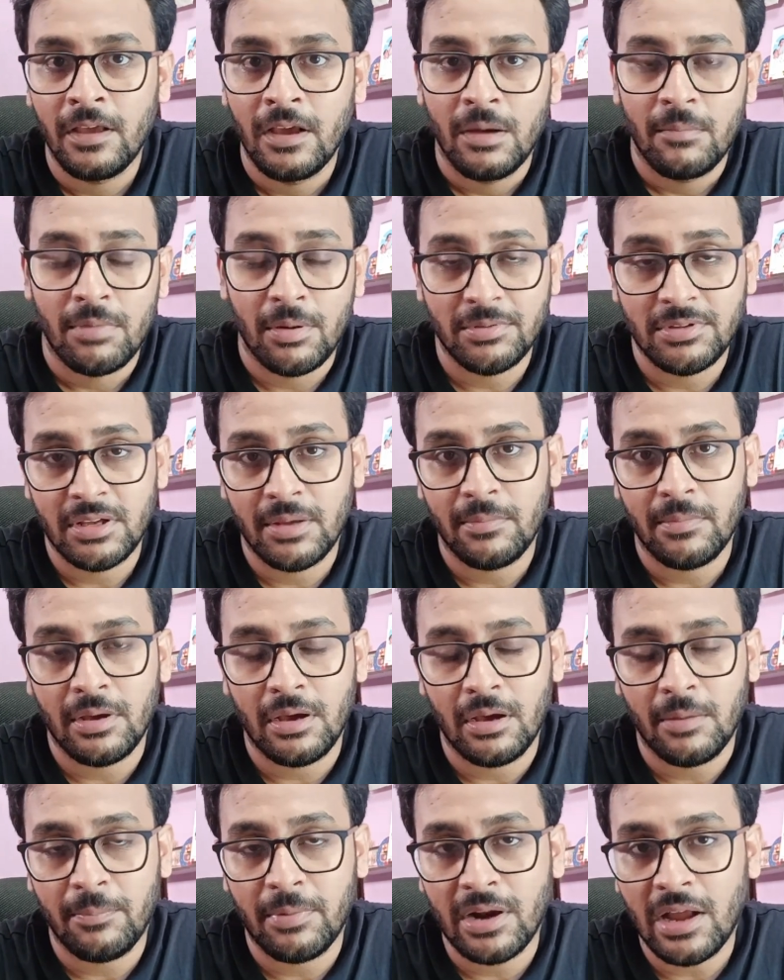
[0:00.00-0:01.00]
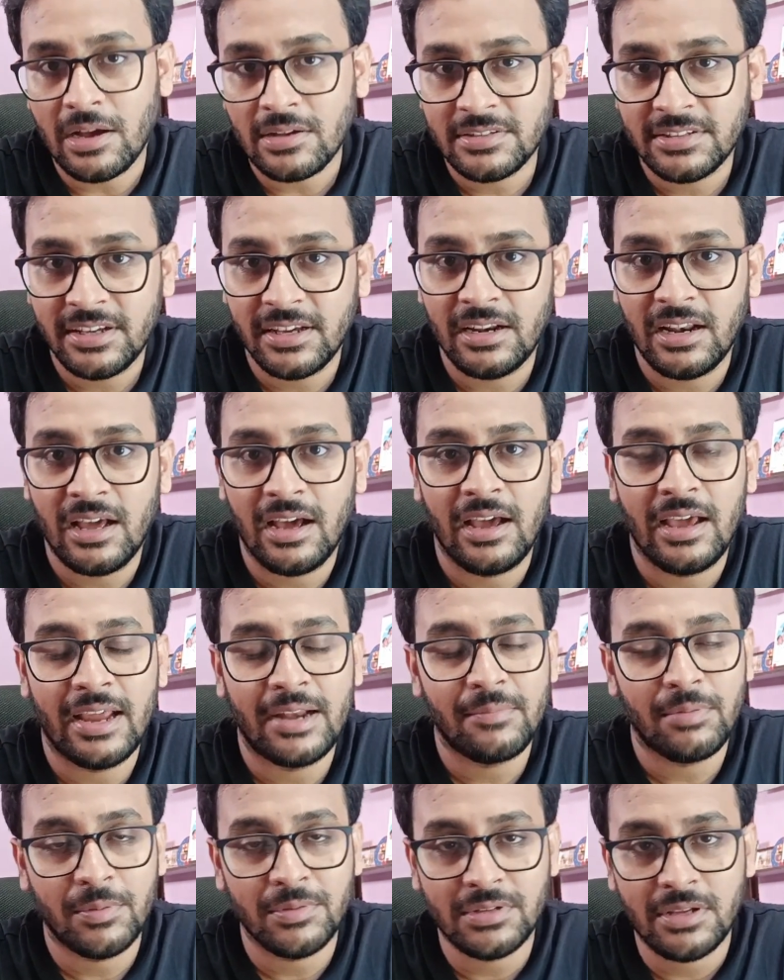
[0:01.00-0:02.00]
Professor Parag Singla and
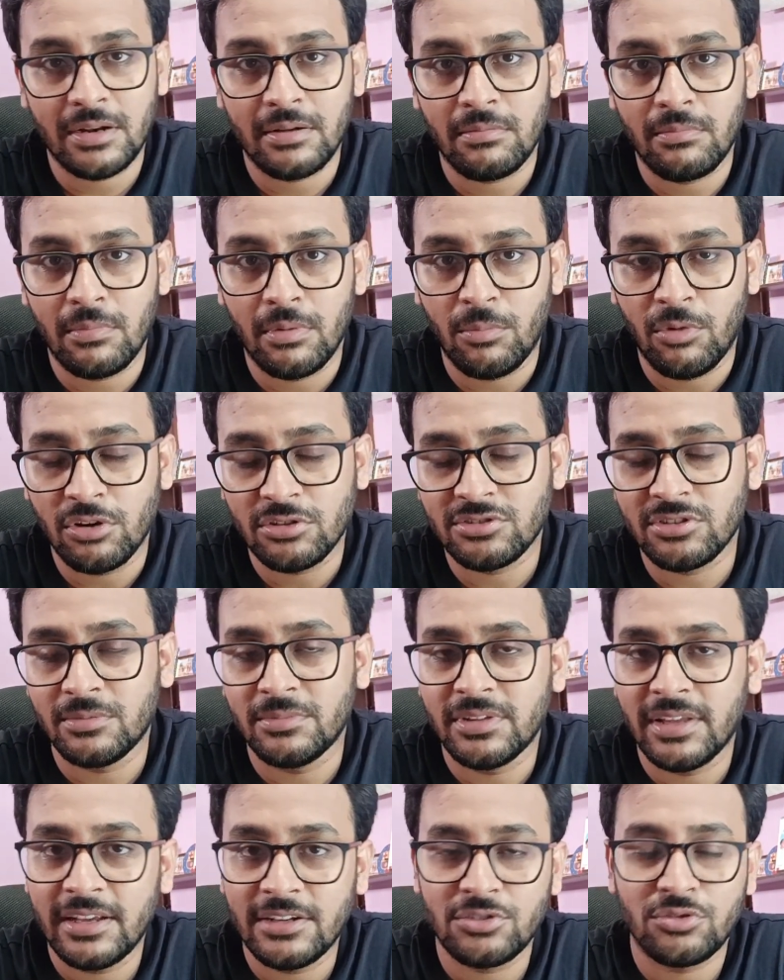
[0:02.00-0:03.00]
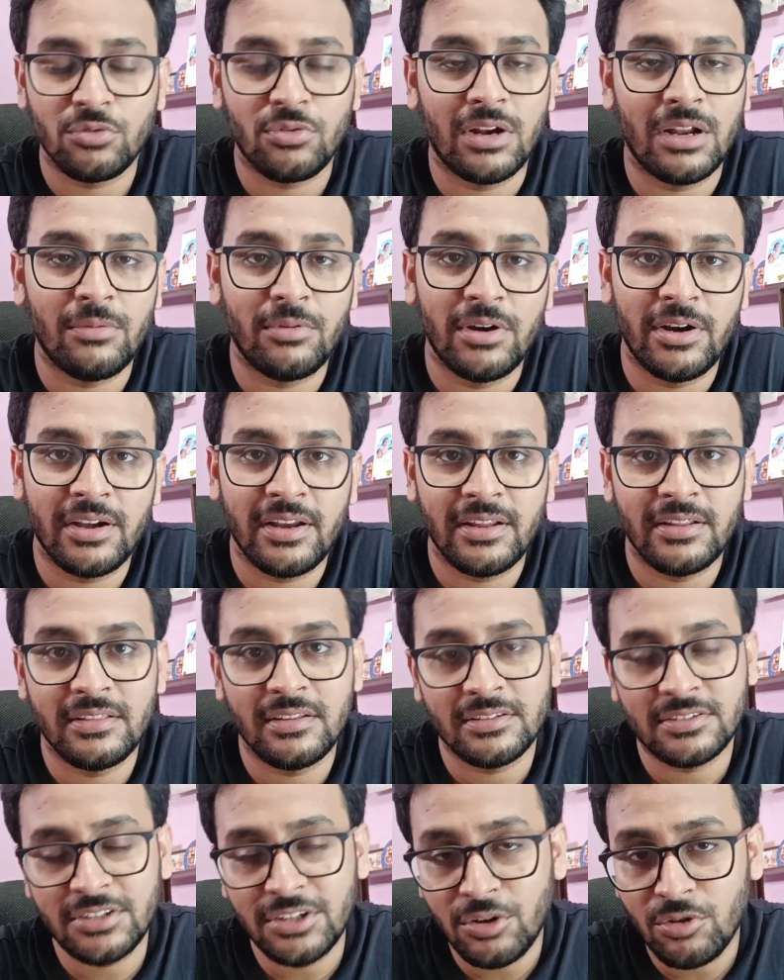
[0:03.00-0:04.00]
Professor Masoom, they used to collaborate in
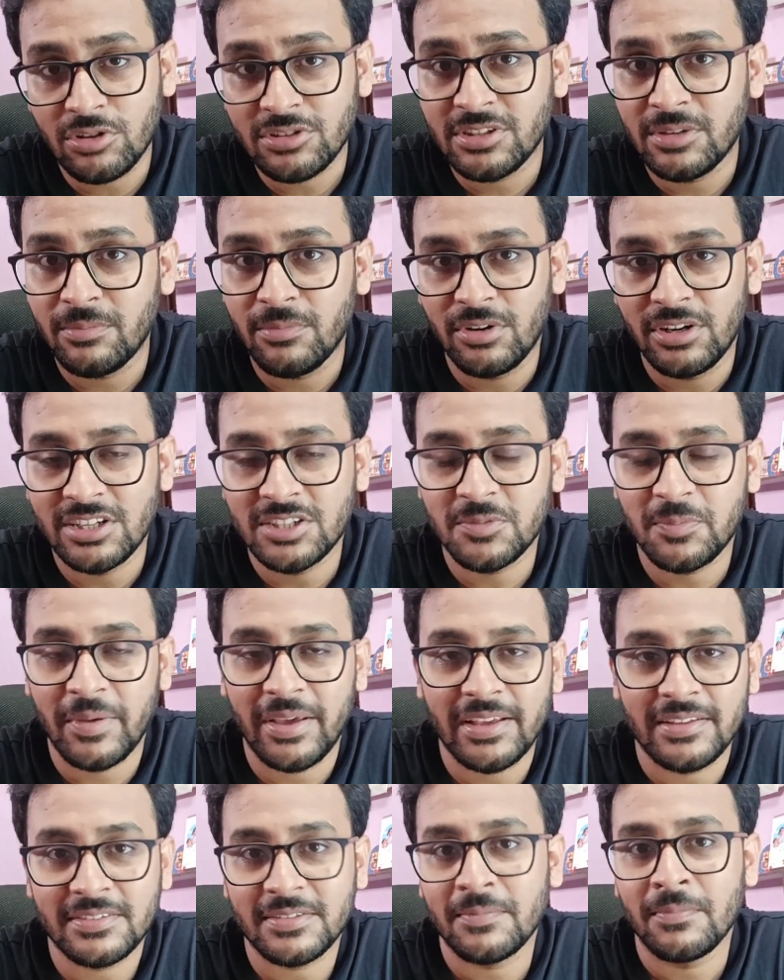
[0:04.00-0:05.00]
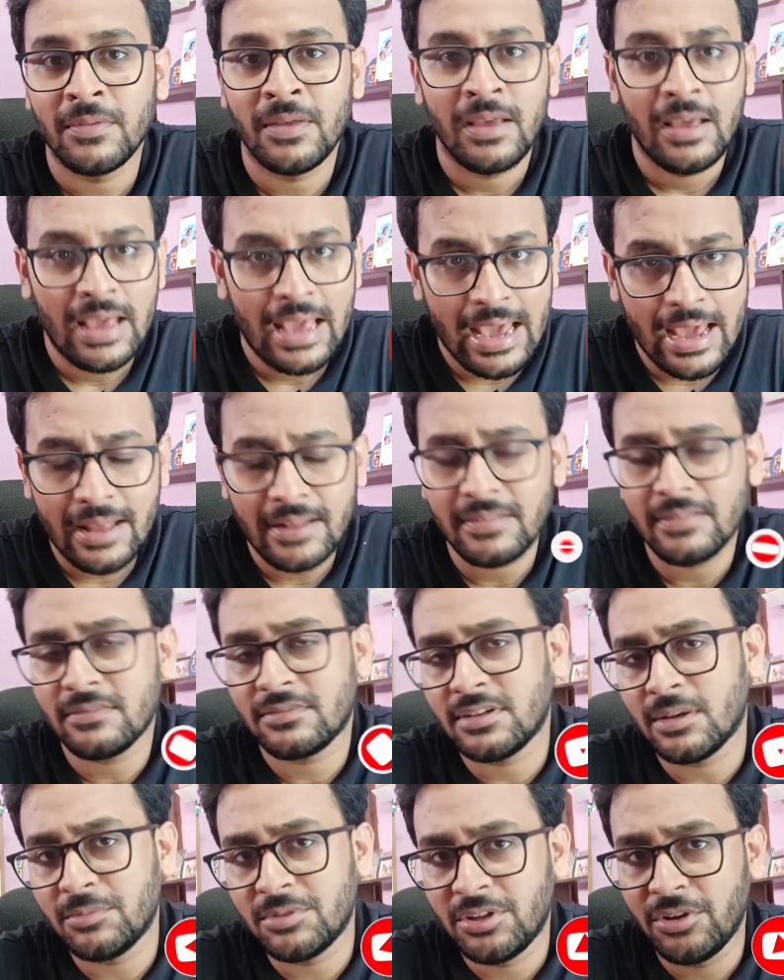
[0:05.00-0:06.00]
this neurosymbolic space and
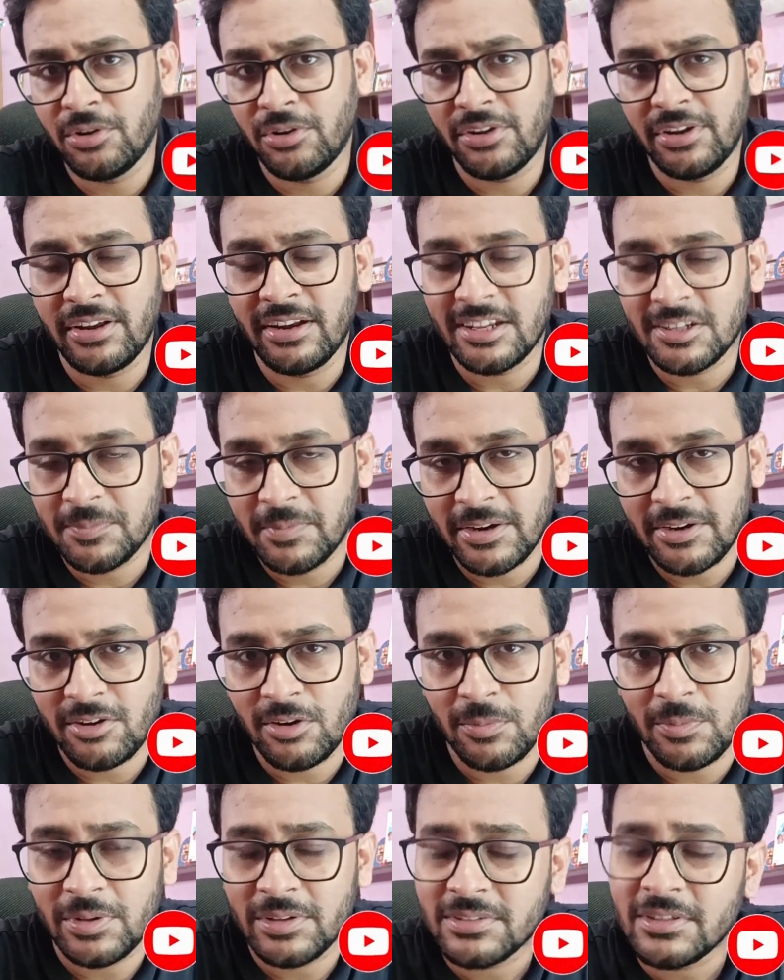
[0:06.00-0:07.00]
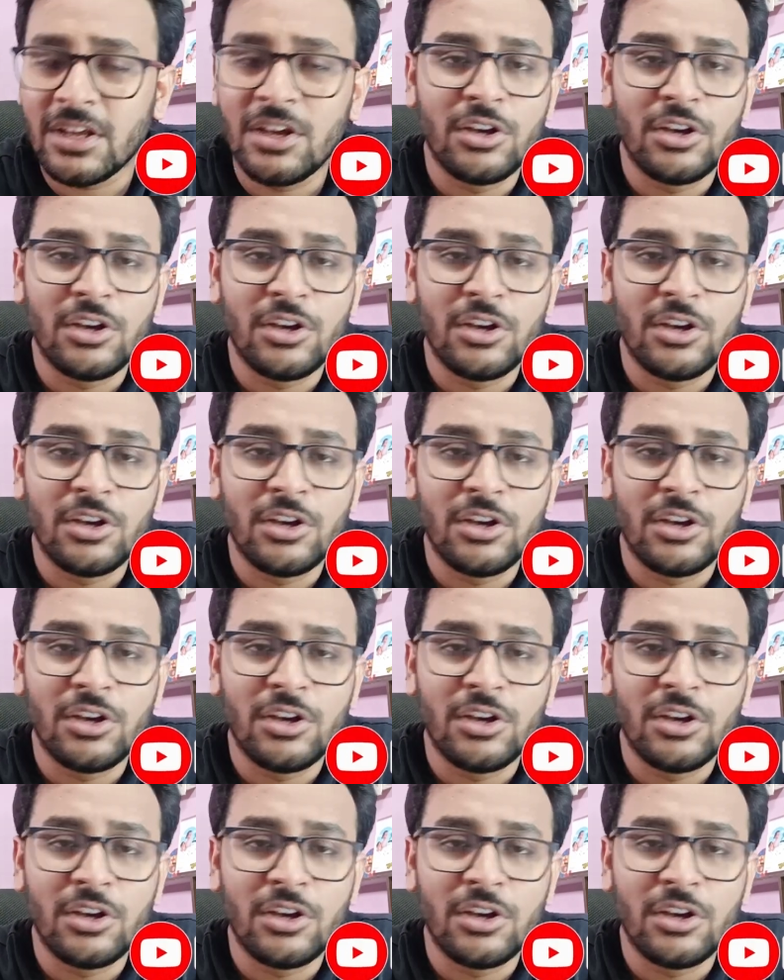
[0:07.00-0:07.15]
some theoretical aspect of it.